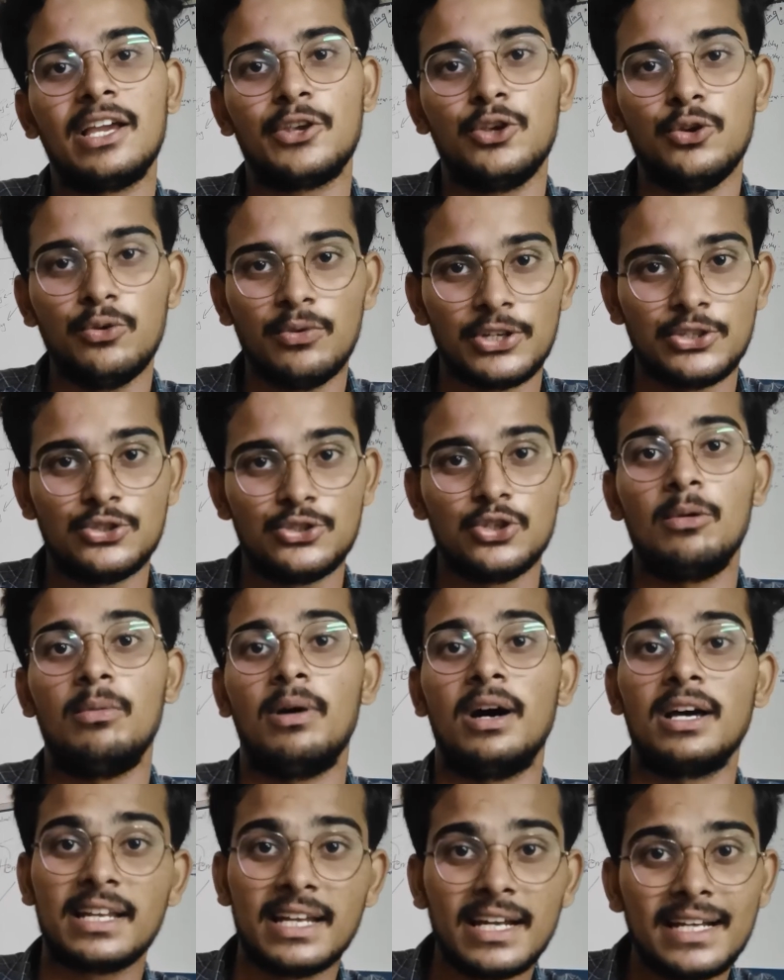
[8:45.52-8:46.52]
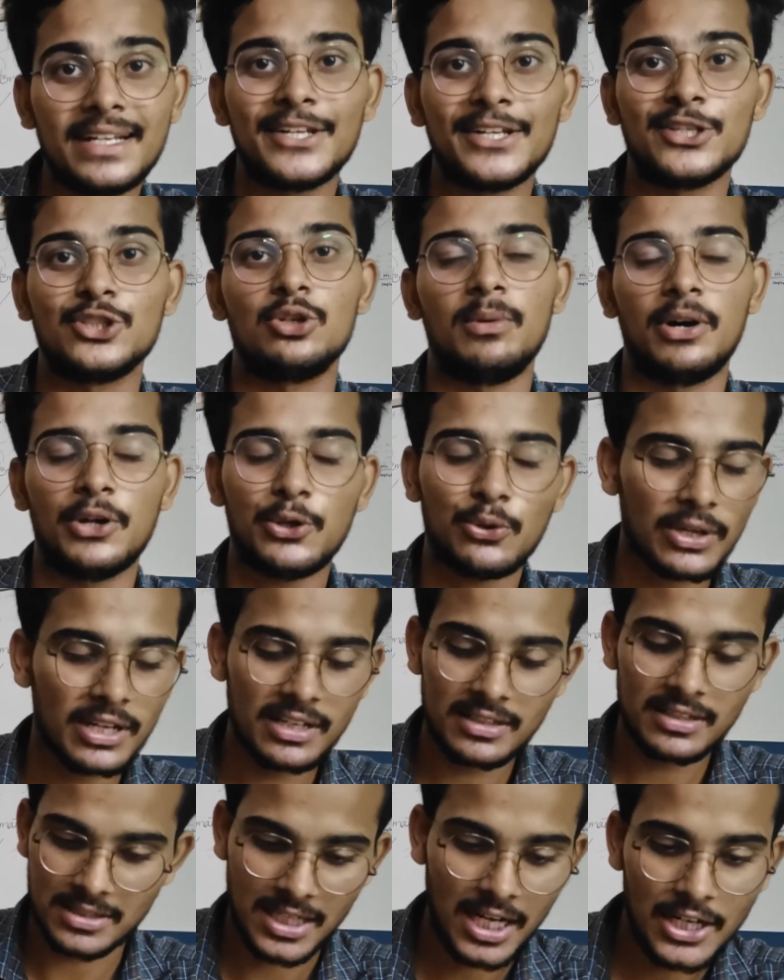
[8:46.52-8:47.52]
give a job or get a job, or you
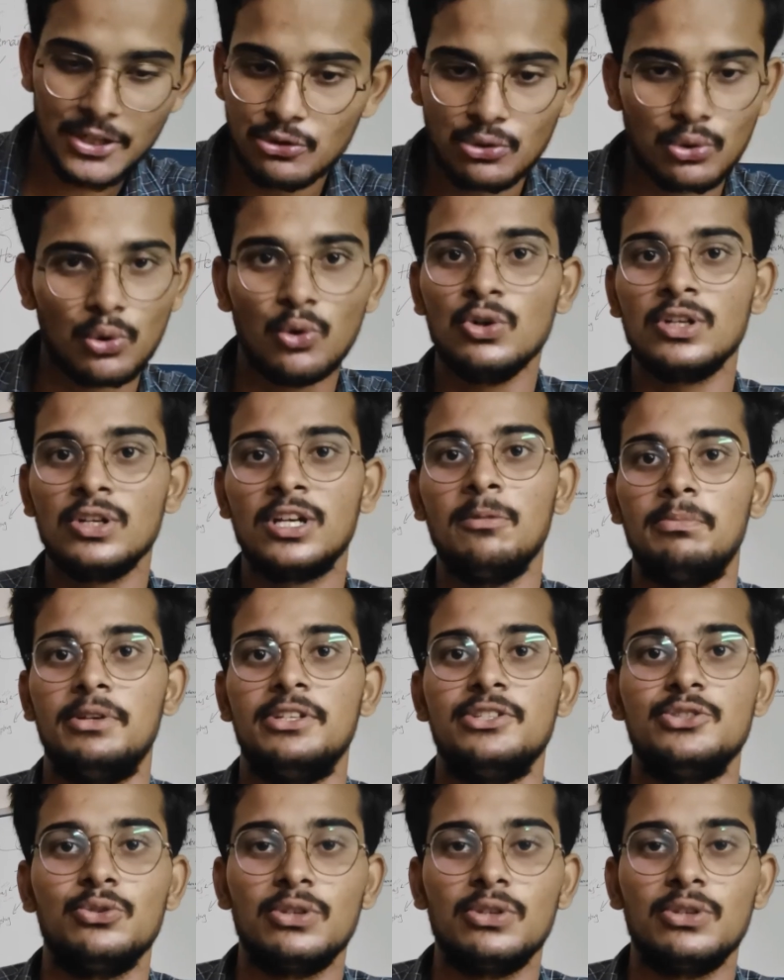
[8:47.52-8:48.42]
can start your own companies.